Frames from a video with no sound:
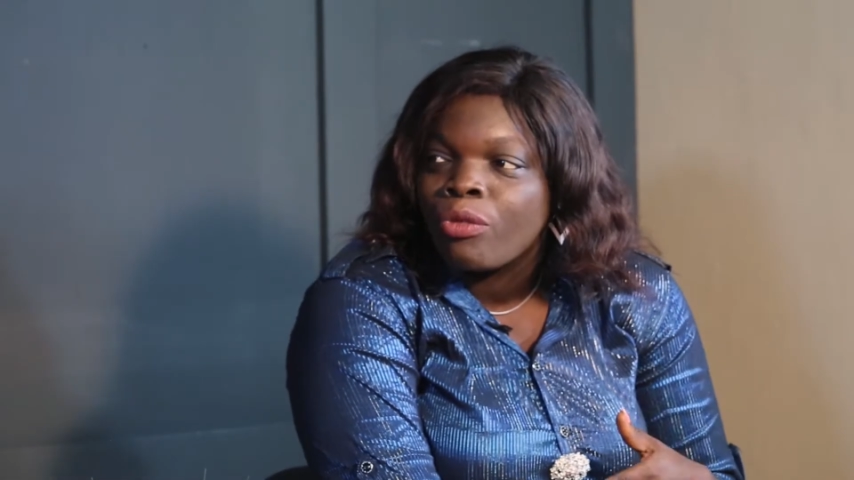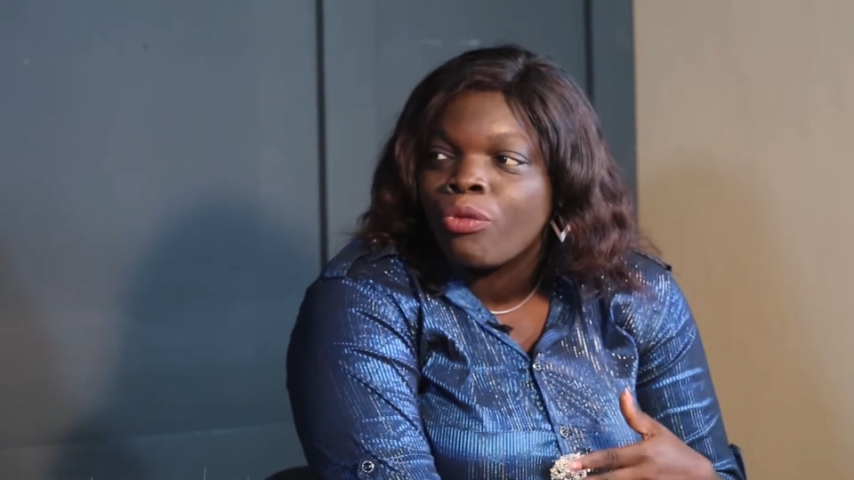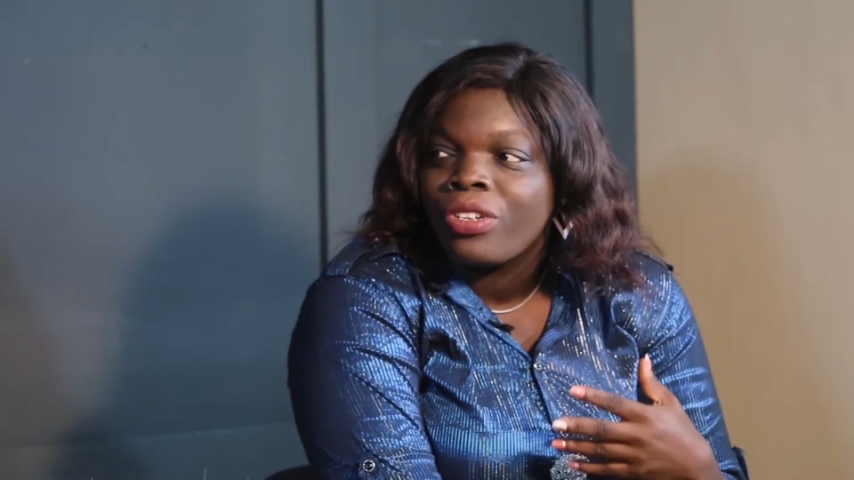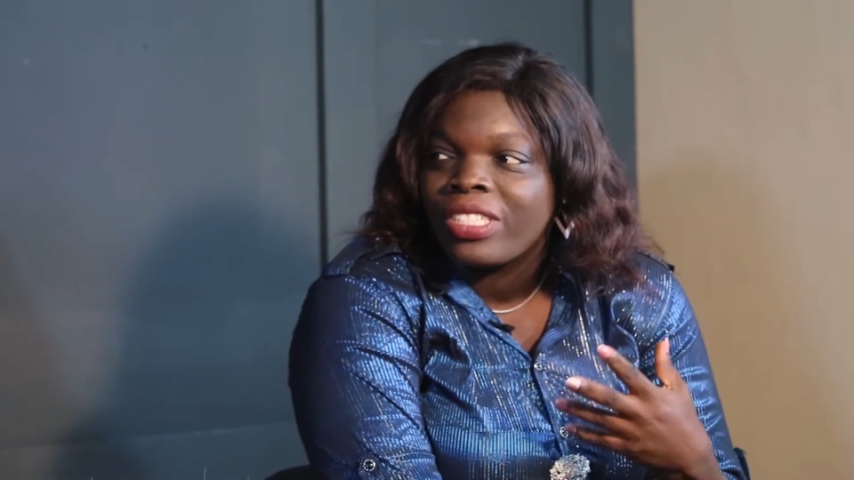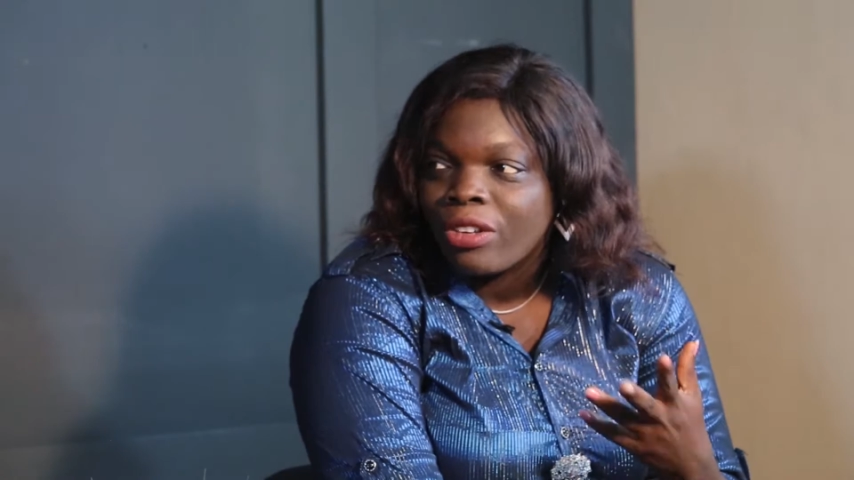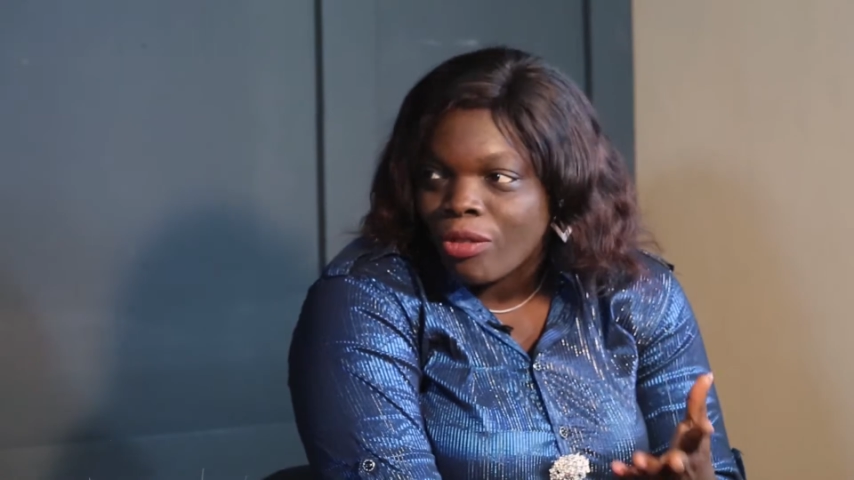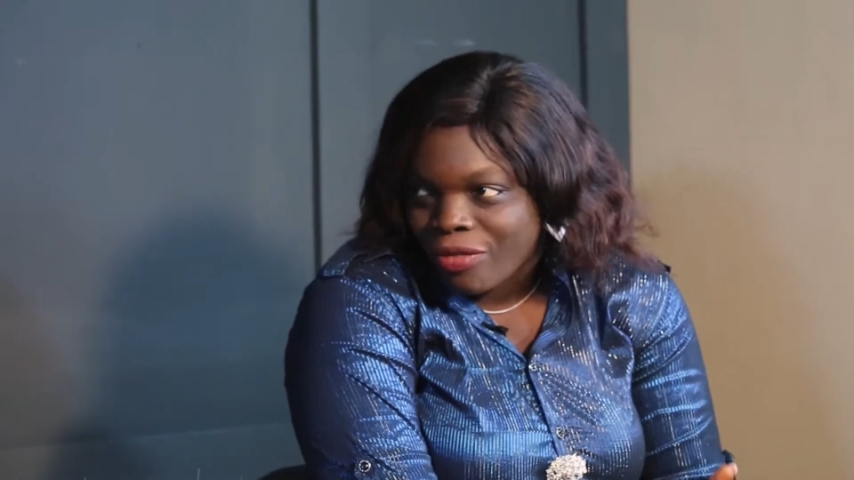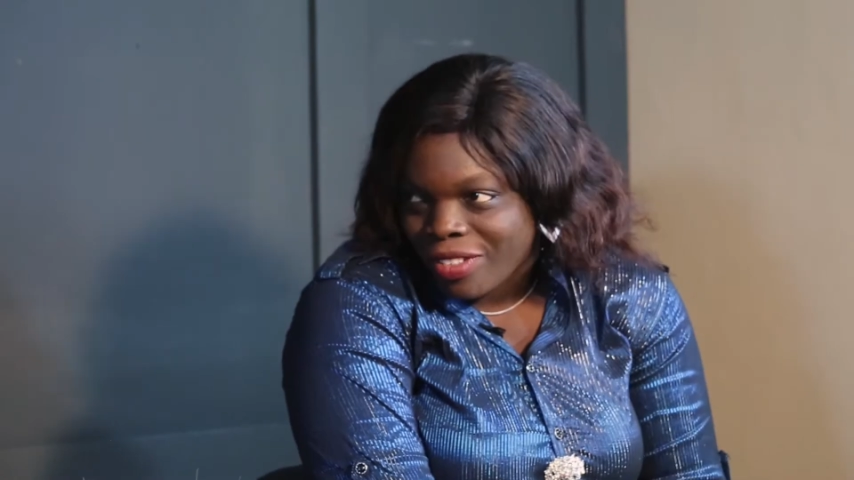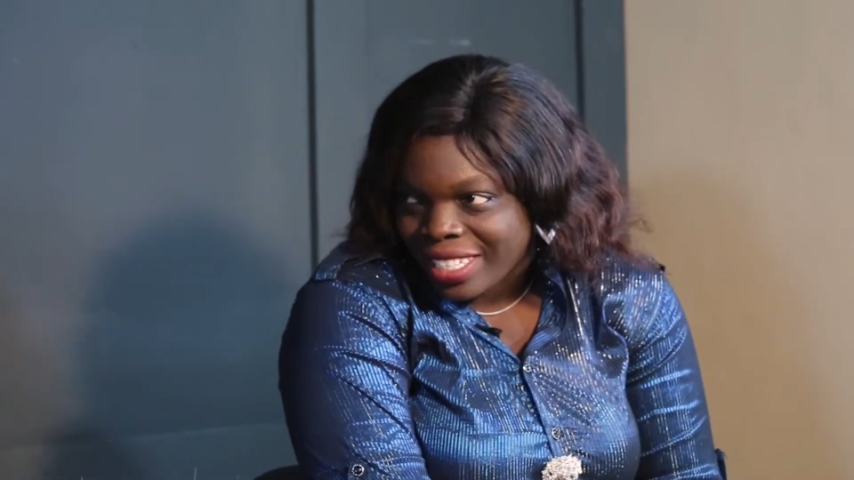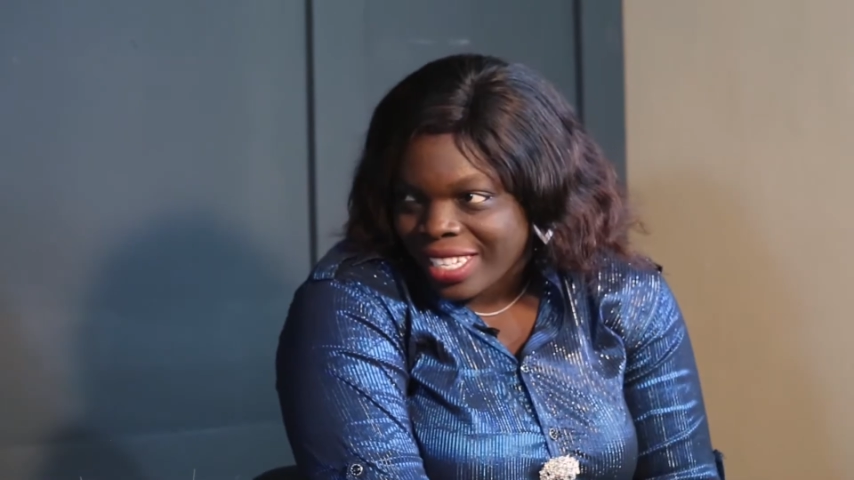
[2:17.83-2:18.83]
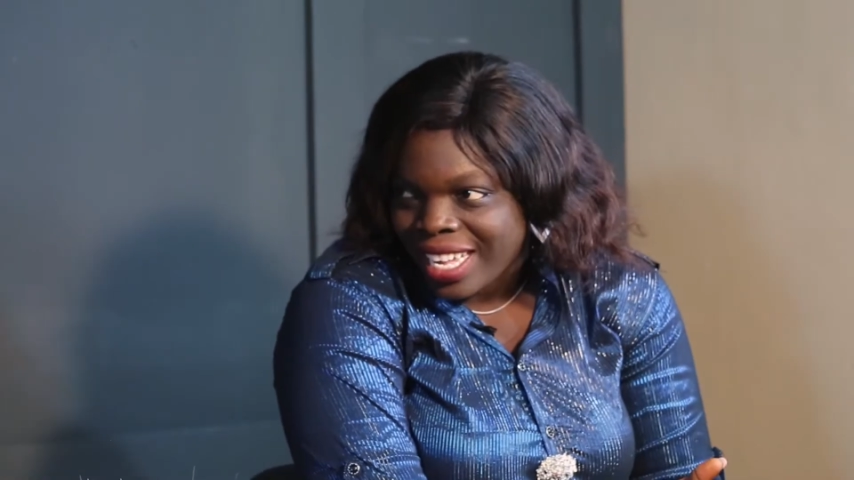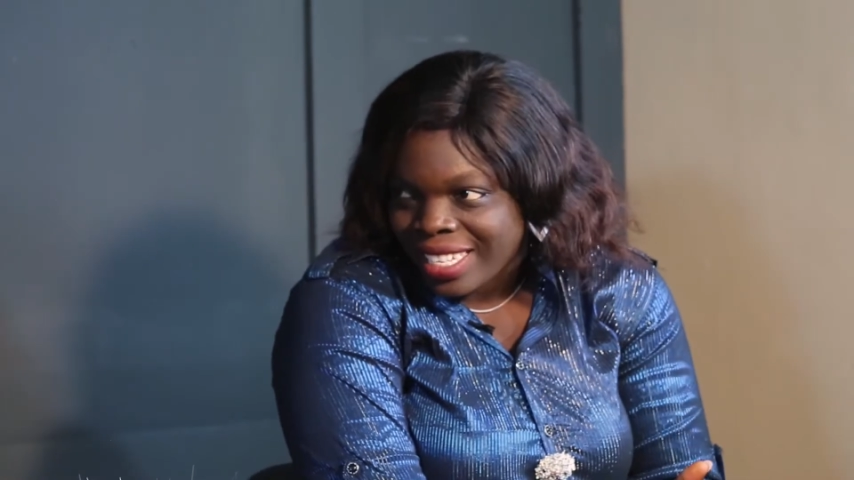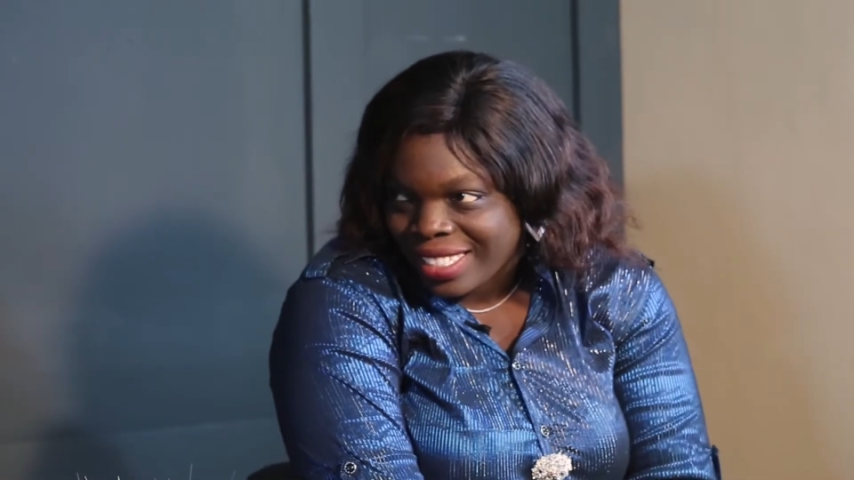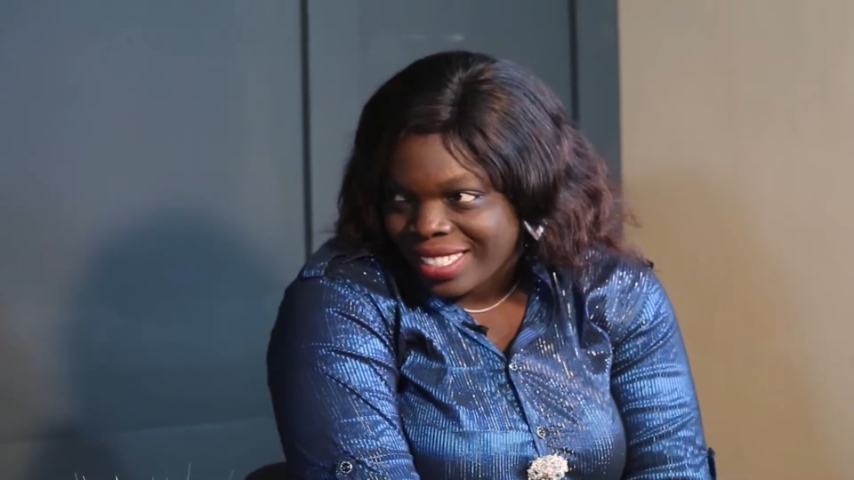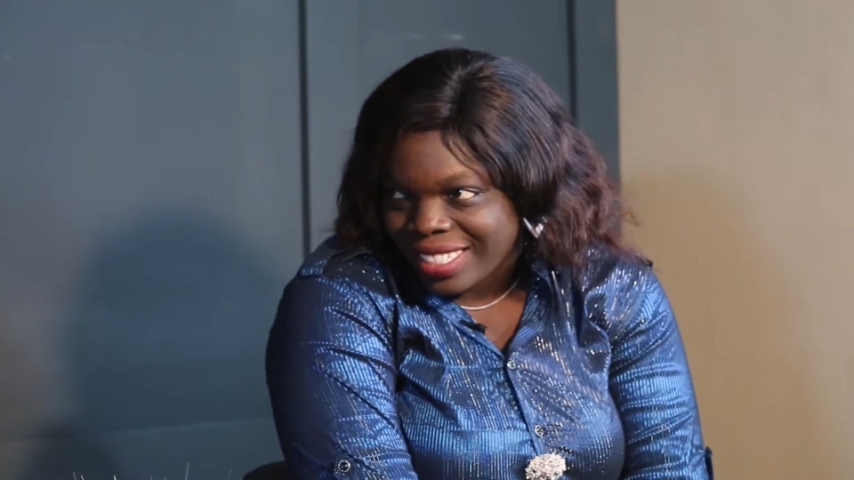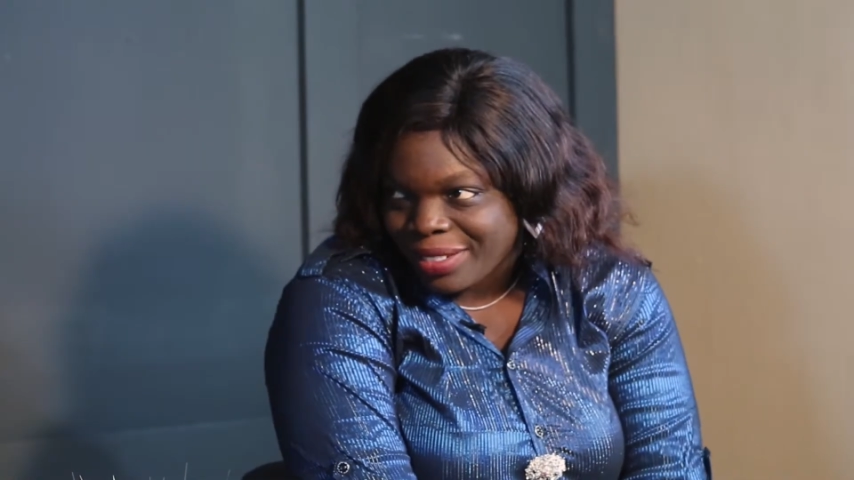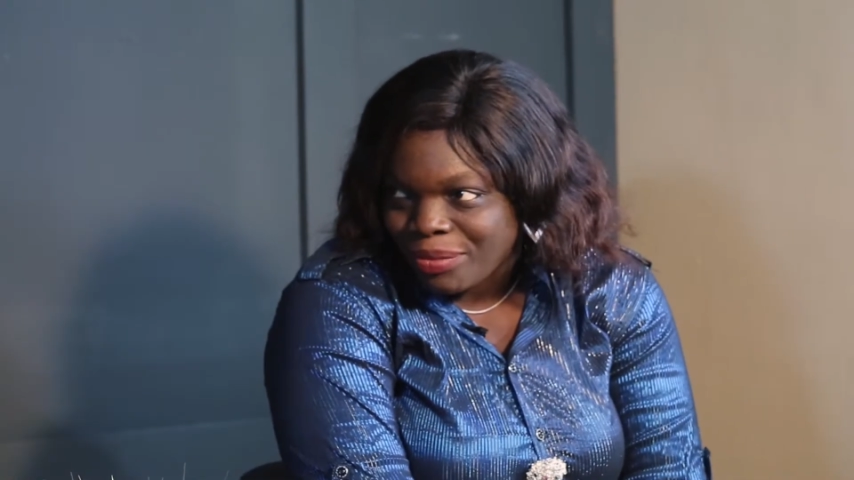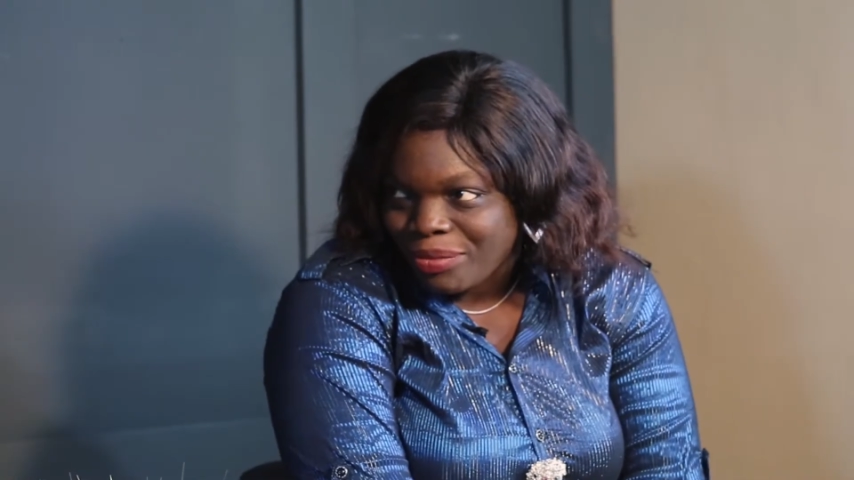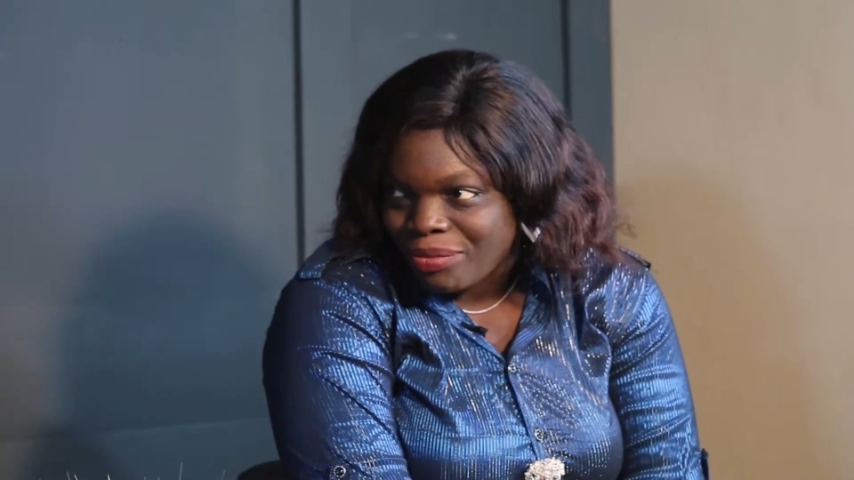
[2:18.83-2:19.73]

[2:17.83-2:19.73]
the risk of cancer.